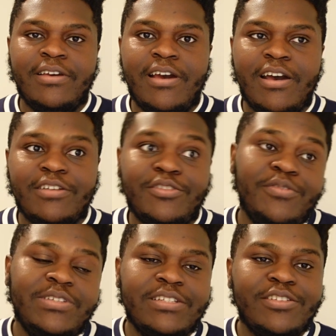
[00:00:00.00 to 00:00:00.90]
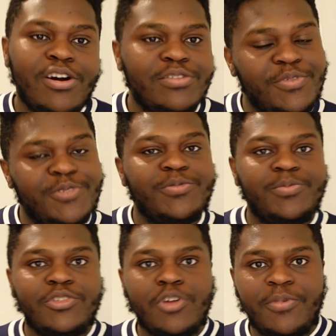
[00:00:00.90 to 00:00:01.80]
So obviously it starts with
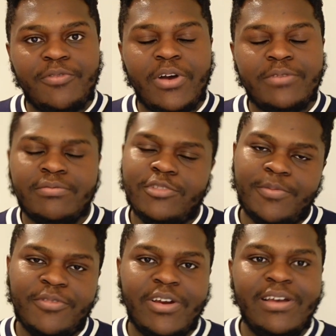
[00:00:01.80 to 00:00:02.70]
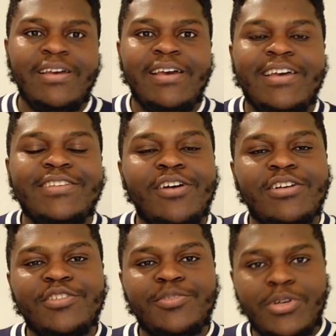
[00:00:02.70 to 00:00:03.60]
Shopify. It
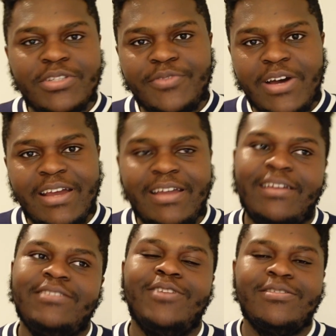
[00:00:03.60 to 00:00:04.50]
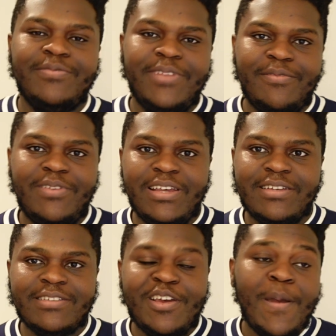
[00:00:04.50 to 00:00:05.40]
starts with Spotify, it starts with Netflix.